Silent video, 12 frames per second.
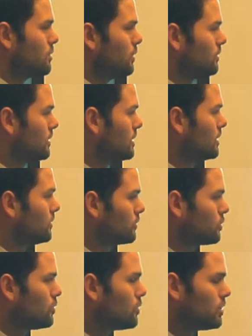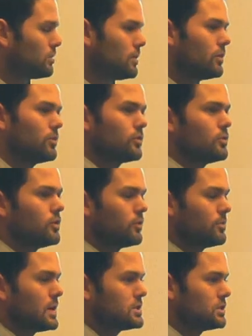person in school and middle school
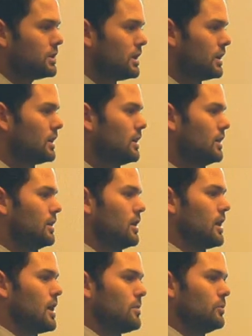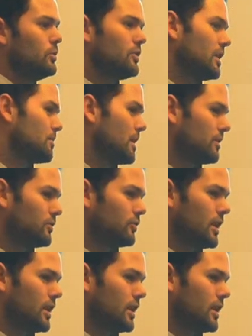especially, losing a best